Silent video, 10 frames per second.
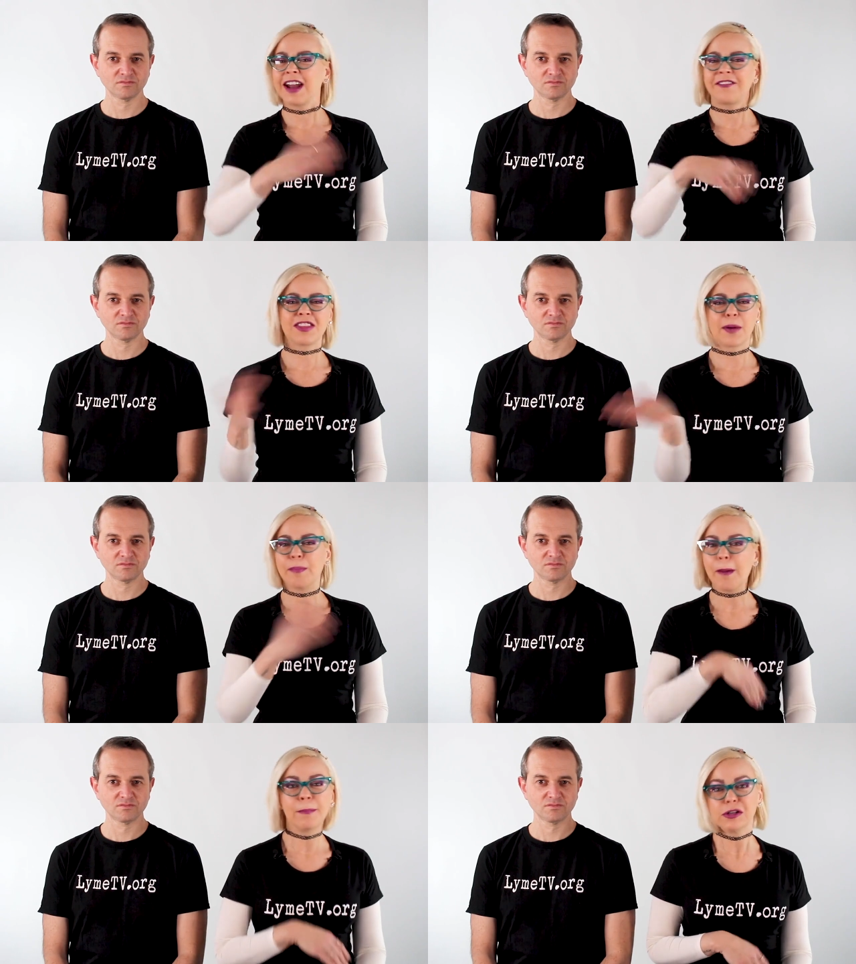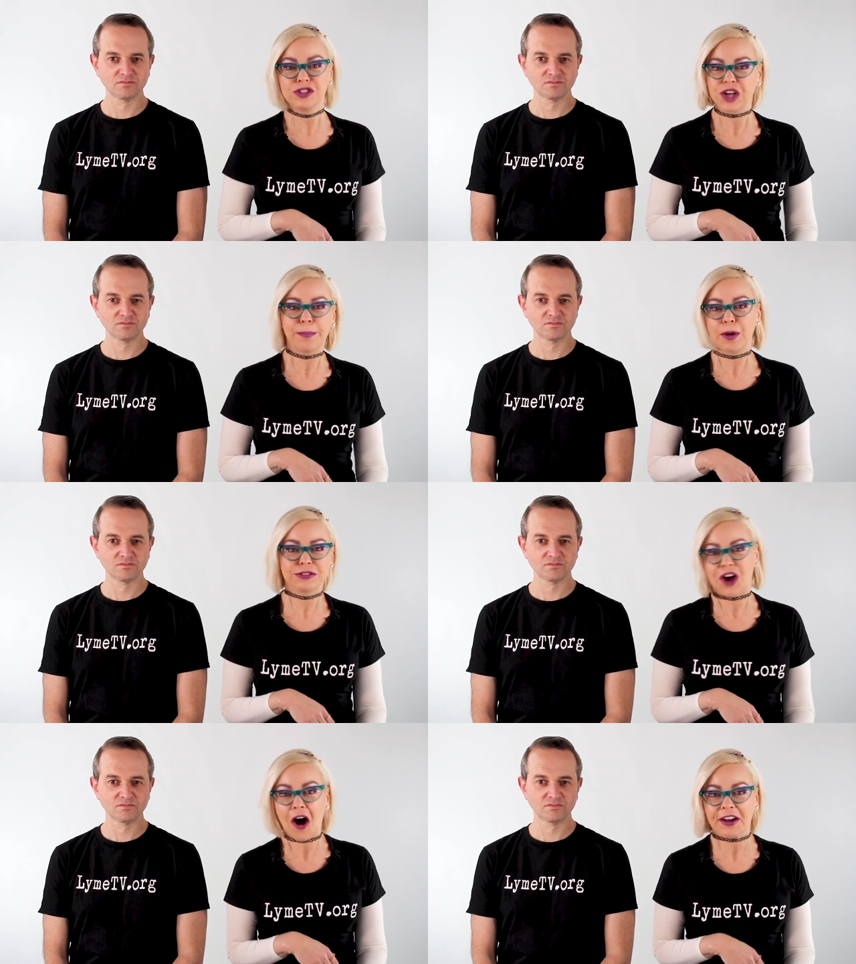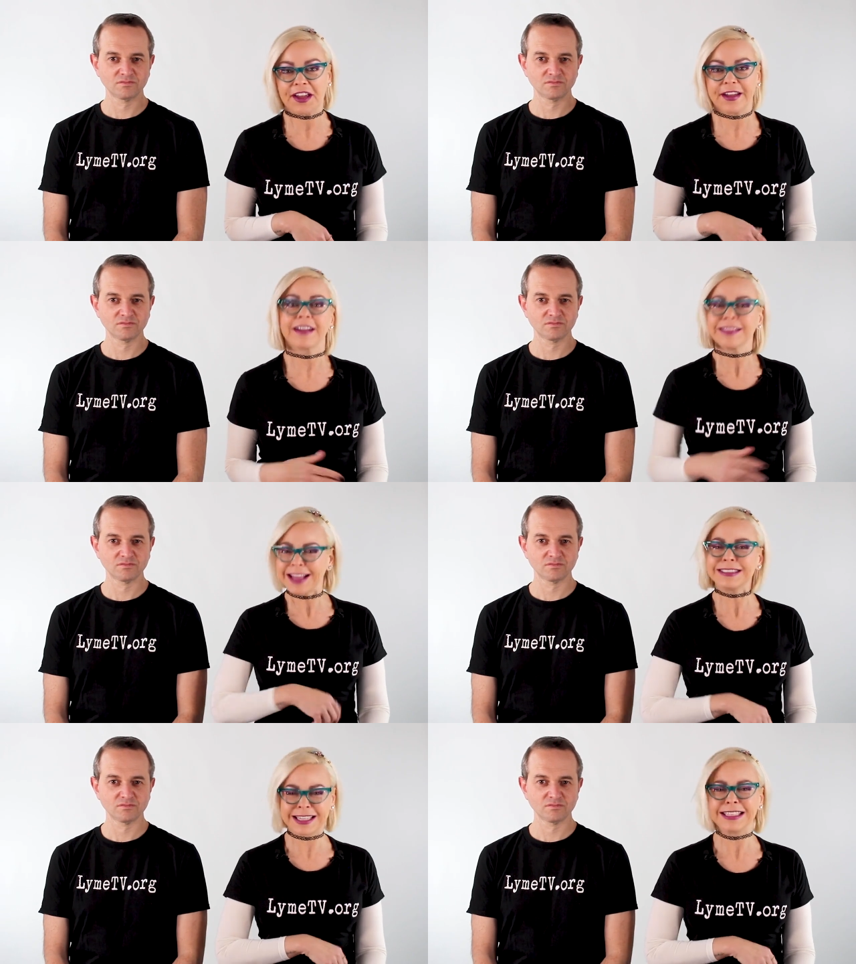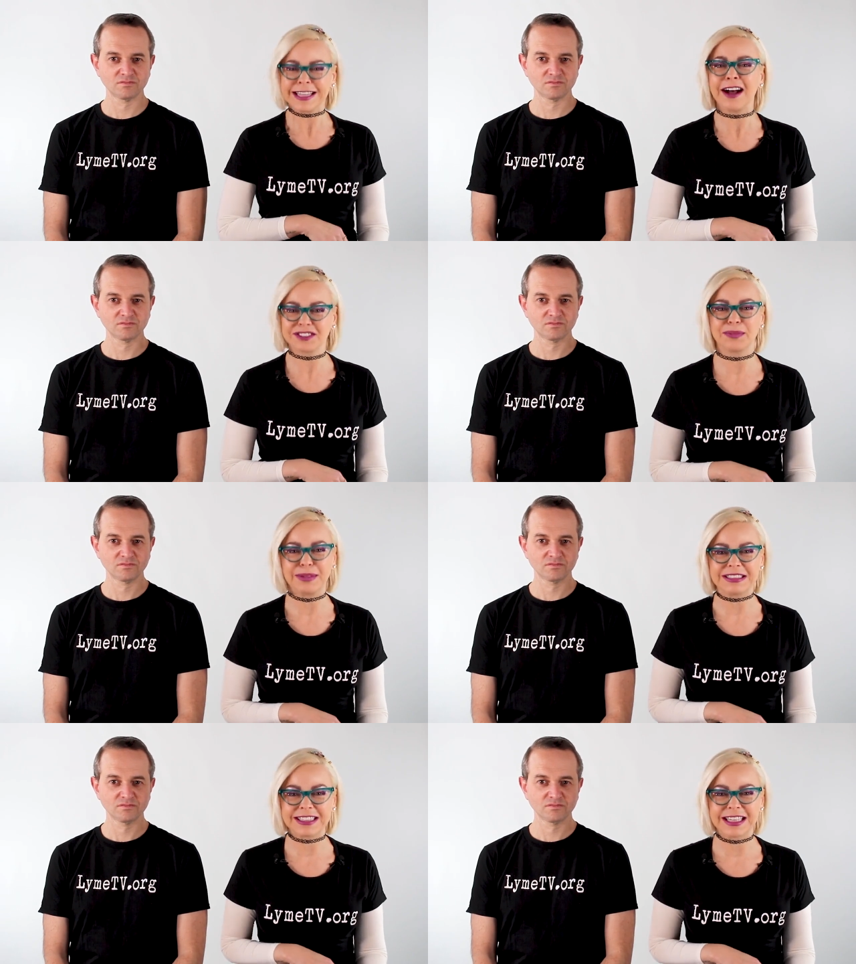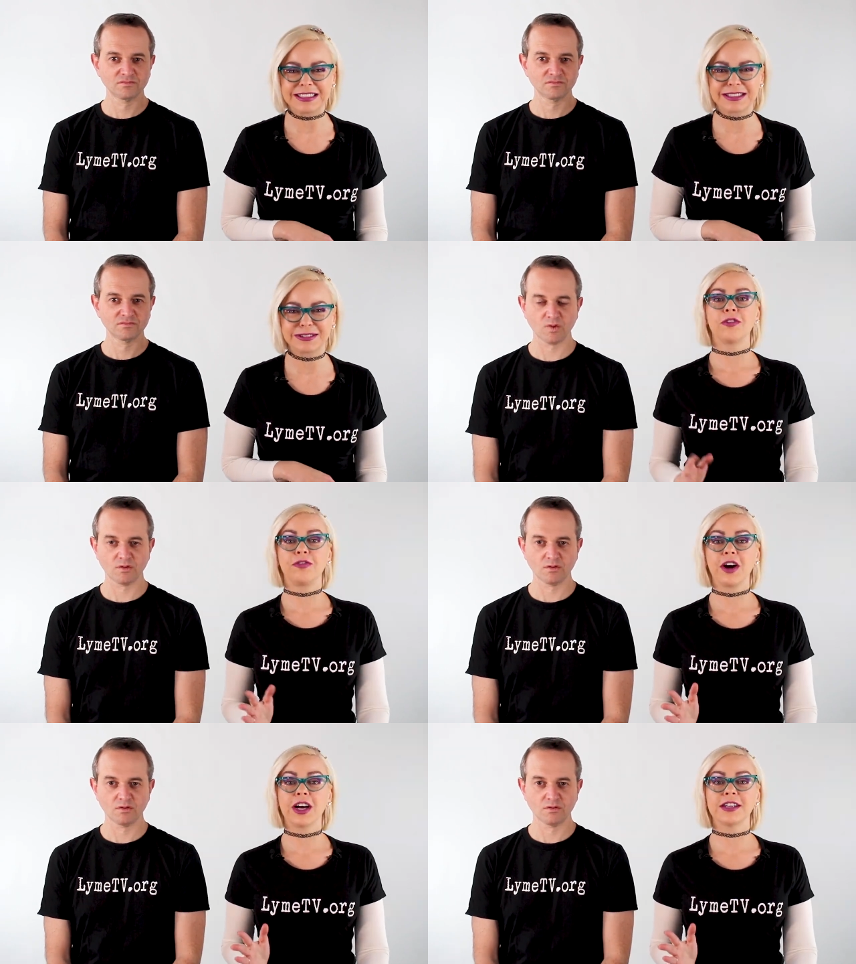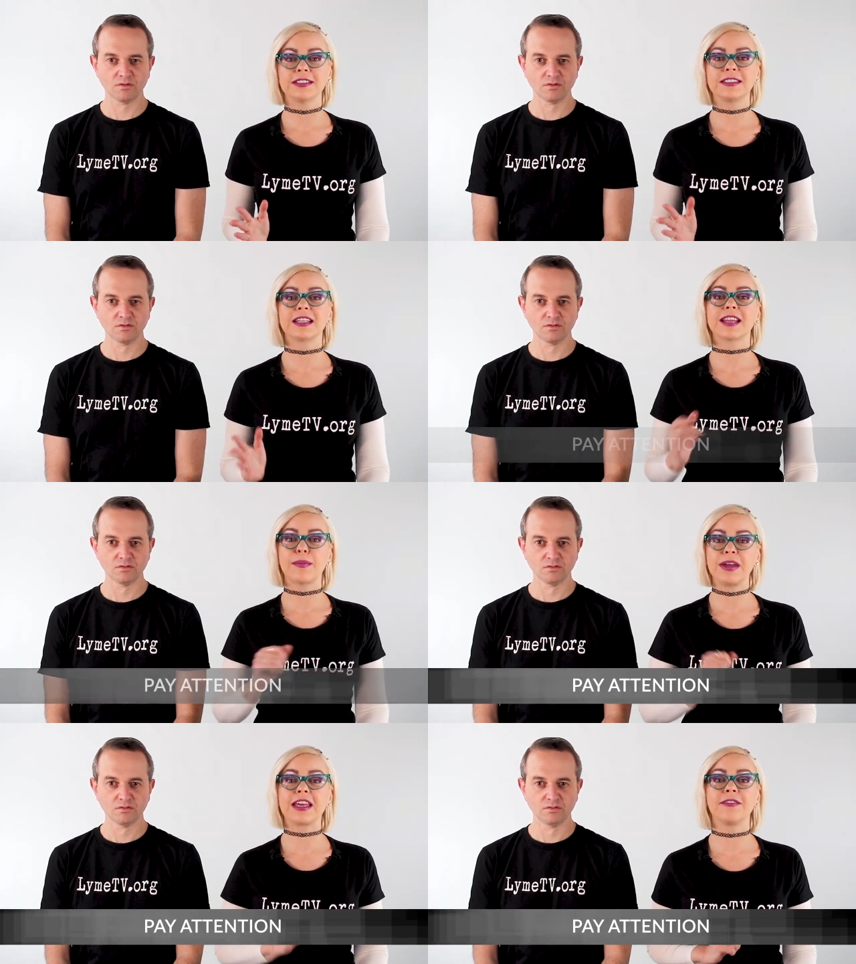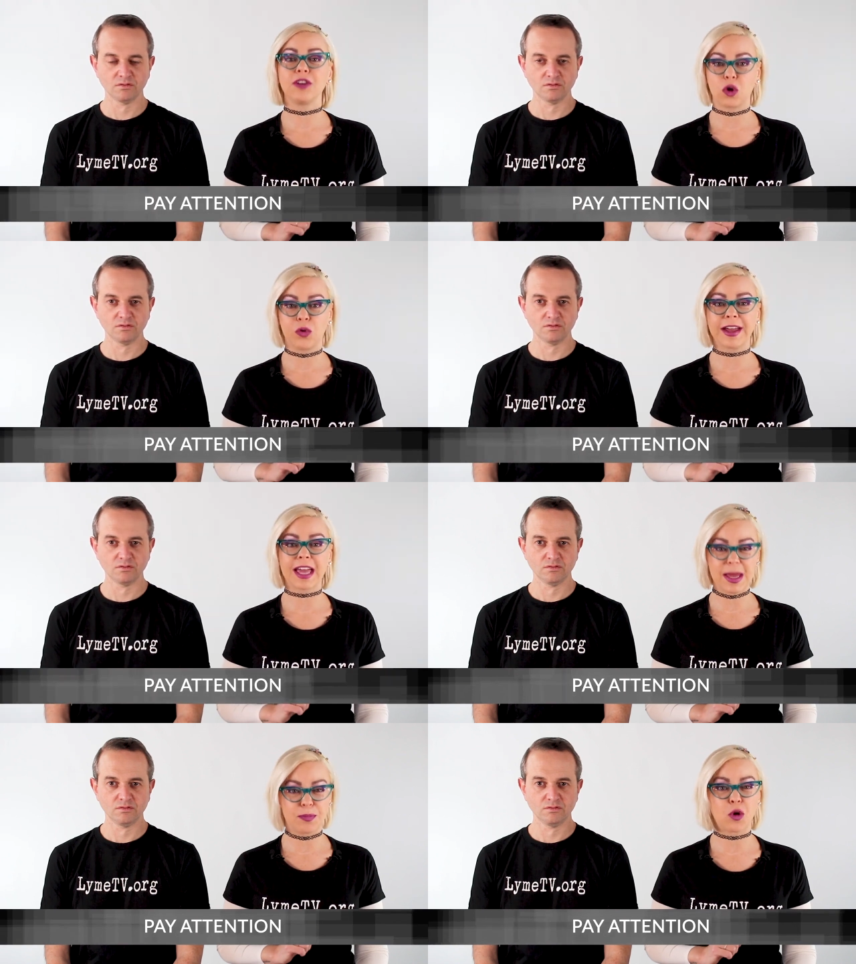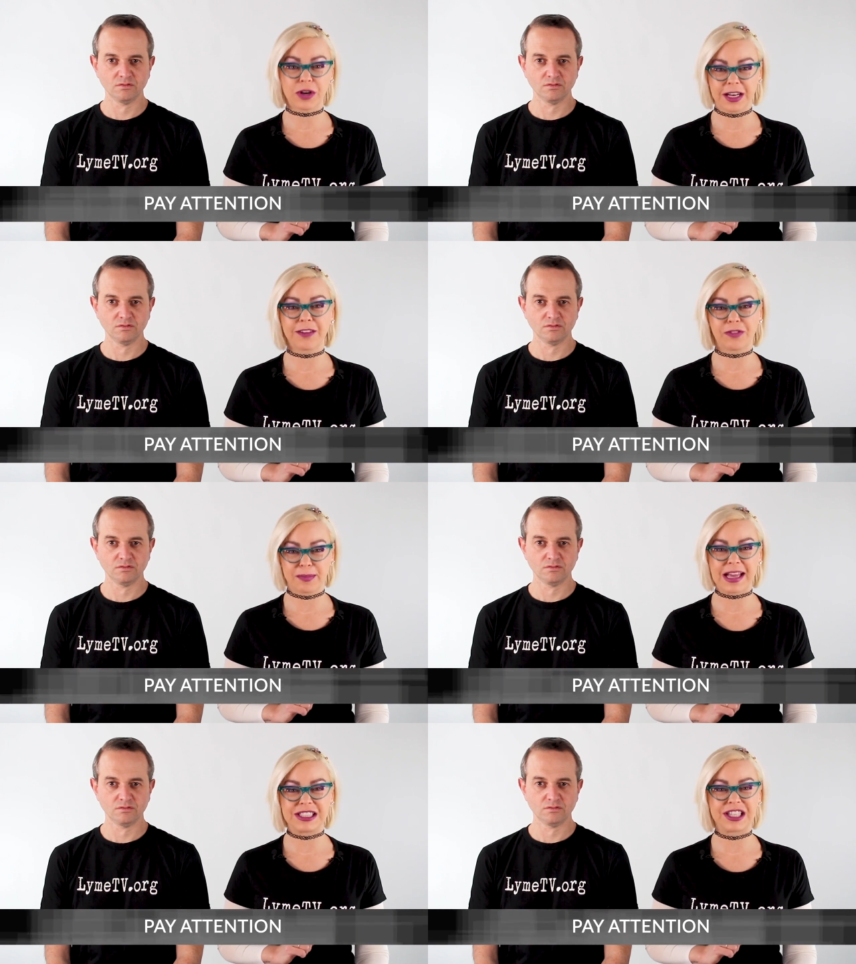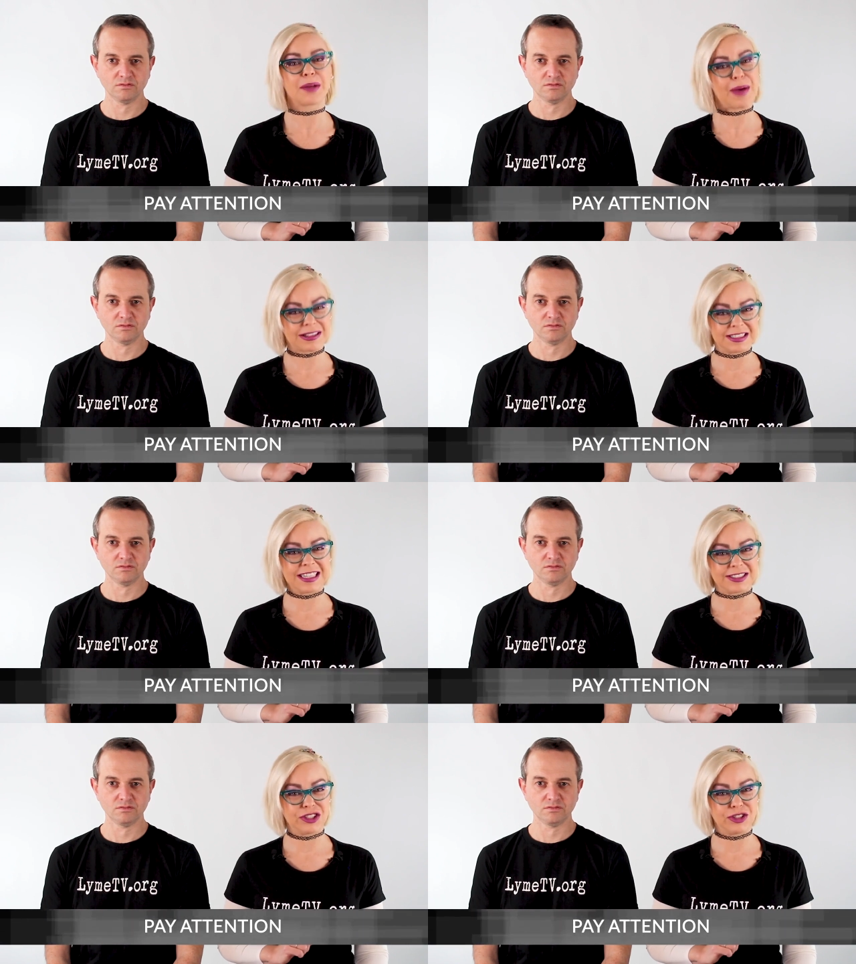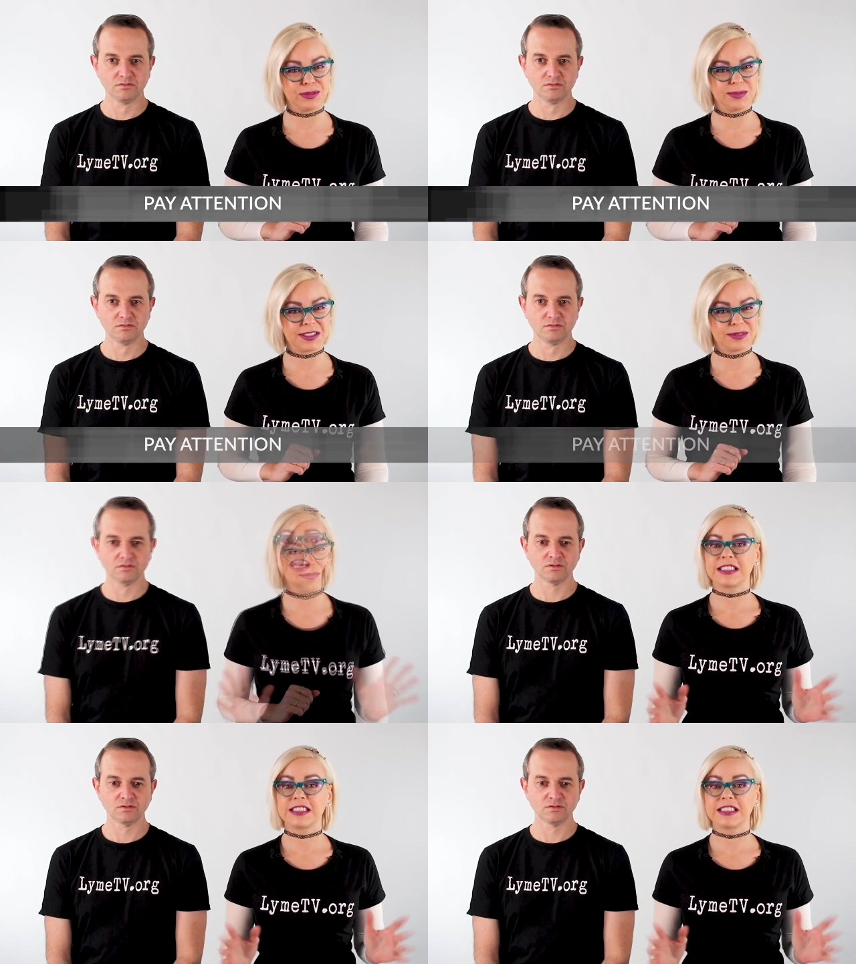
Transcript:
Speaker 1: Enough of the mumbo jumbo talking, let's get down to business. First, let me give you quick important information about tick tubes.